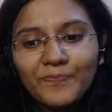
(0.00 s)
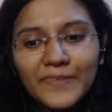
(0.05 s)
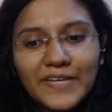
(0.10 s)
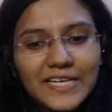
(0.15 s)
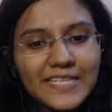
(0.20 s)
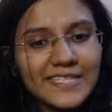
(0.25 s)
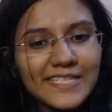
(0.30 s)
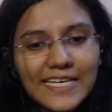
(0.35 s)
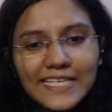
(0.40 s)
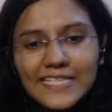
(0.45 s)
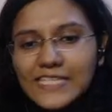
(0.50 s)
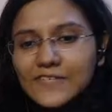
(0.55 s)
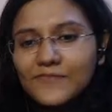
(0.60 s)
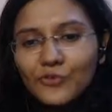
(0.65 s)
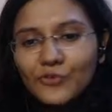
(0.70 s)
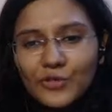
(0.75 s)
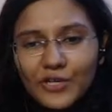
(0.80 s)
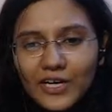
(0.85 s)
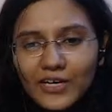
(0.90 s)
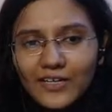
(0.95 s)
sends for
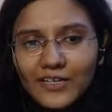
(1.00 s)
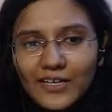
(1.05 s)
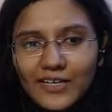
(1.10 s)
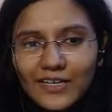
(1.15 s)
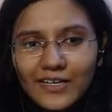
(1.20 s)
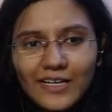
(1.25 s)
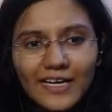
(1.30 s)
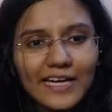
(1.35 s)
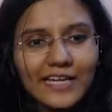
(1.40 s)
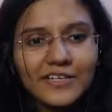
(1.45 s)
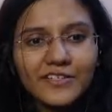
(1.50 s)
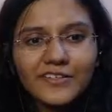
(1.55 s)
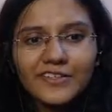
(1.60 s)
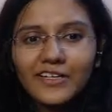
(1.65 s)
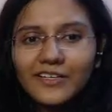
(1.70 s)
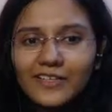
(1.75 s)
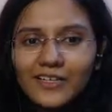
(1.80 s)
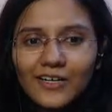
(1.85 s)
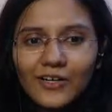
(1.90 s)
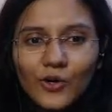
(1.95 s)
Ranga, and
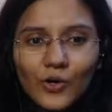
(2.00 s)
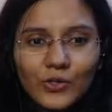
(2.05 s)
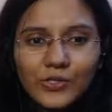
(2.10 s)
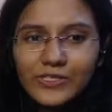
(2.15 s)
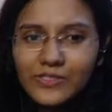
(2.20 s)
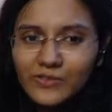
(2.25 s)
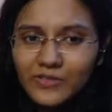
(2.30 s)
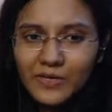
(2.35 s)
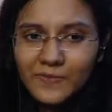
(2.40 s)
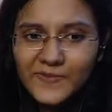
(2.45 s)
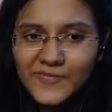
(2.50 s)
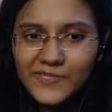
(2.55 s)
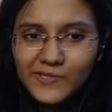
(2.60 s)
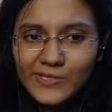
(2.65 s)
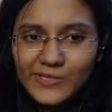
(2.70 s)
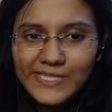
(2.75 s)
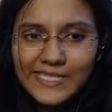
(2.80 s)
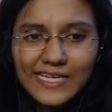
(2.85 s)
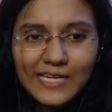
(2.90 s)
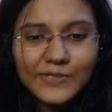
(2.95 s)
Ranga also comes to
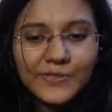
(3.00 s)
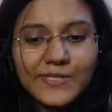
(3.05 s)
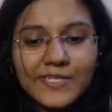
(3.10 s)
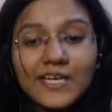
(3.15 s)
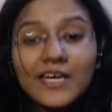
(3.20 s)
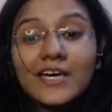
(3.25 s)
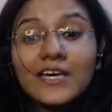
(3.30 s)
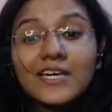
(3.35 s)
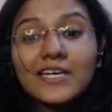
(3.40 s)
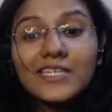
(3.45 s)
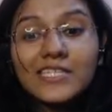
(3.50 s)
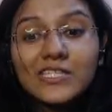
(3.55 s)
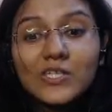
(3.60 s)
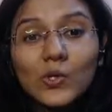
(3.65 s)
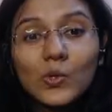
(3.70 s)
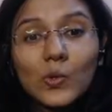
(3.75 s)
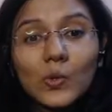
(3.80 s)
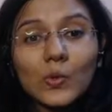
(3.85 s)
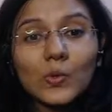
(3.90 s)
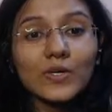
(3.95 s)
his house.
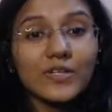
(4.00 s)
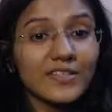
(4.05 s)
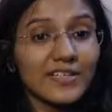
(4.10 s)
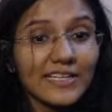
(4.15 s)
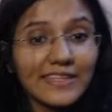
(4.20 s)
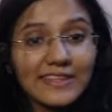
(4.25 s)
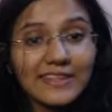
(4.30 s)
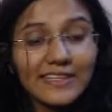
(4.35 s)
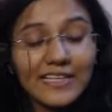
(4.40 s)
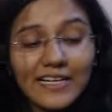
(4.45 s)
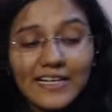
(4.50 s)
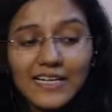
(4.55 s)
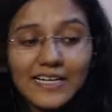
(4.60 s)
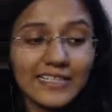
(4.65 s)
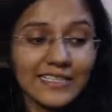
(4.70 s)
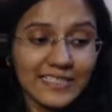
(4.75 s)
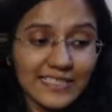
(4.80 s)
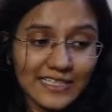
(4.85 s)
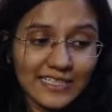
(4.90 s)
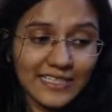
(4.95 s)
So Ratna
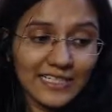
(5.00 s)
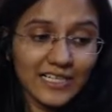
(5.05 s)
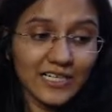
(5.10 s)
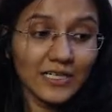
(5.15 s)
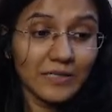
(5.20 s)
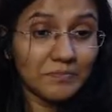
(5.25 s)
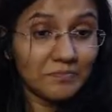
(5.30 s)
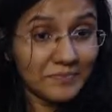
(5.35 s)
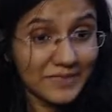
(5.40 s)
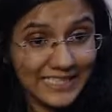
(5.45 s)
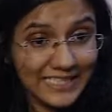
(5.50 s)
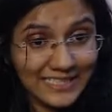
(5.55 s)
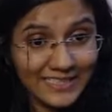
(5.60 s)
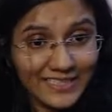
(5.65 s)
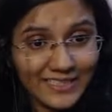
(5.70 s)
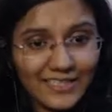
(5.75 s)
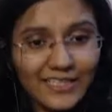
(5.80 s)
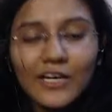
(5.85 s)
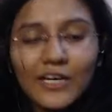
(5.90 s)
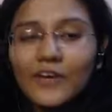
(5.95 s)
and Ranga meet.
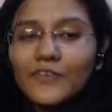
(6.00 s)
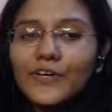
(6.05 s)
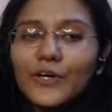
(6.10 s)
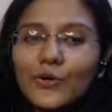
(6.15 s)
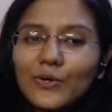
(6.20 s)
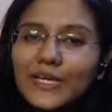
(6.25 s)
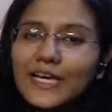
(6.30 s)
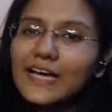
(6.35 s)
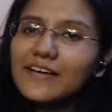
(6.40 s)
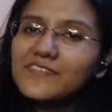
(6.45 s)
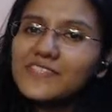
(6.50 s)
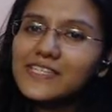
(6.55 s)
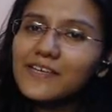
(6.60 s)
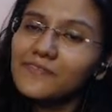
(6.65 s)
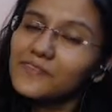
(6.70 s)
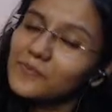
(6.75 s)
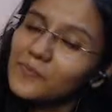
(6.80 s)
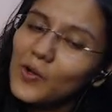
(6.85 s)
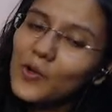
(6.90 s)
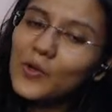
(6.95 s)
We only have
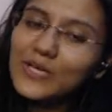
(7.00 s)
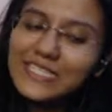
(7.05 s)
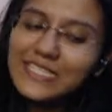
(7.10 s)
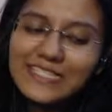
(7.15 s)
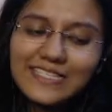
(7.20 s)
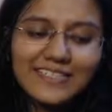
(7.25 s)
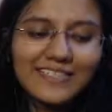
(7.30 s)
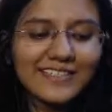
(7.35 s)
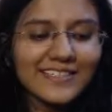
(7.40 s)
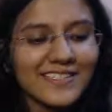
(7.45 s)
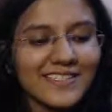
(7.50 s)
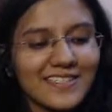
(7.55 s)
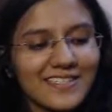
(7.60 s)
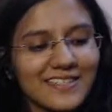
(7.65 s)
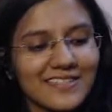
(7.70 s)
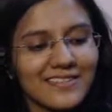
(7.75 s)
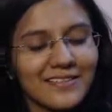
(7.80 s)
7 more questions.